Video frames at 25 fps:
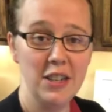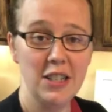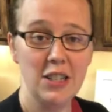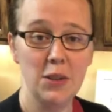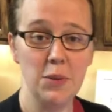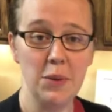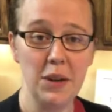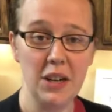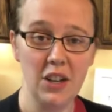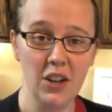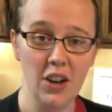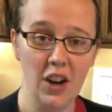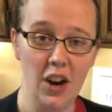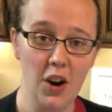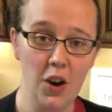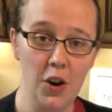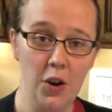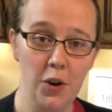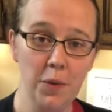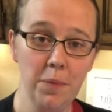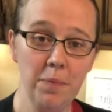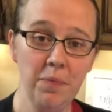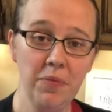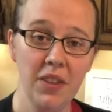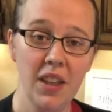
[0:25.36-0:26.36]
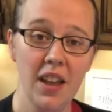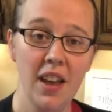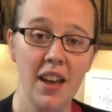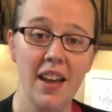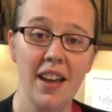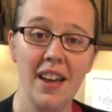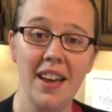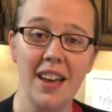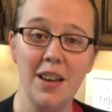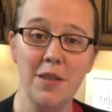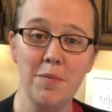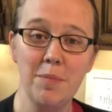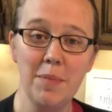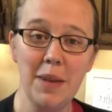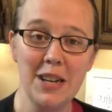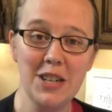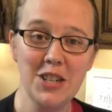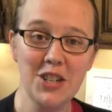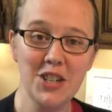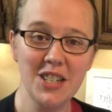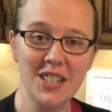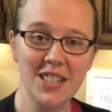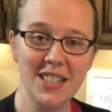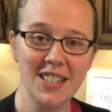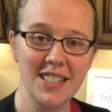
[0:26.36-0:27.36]
sweetener at home. It
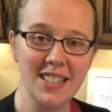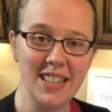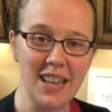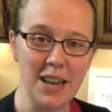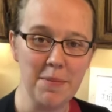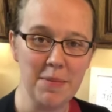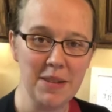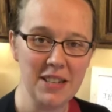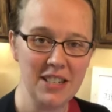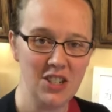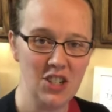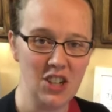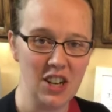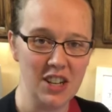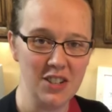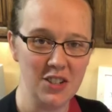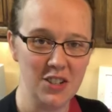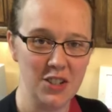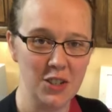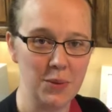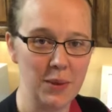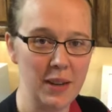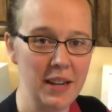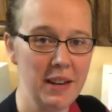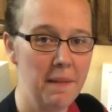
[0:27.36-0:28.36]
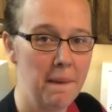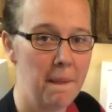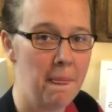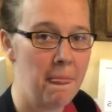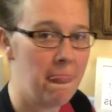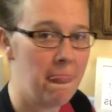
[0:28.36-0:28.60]
measures the same as Gentle Sweet.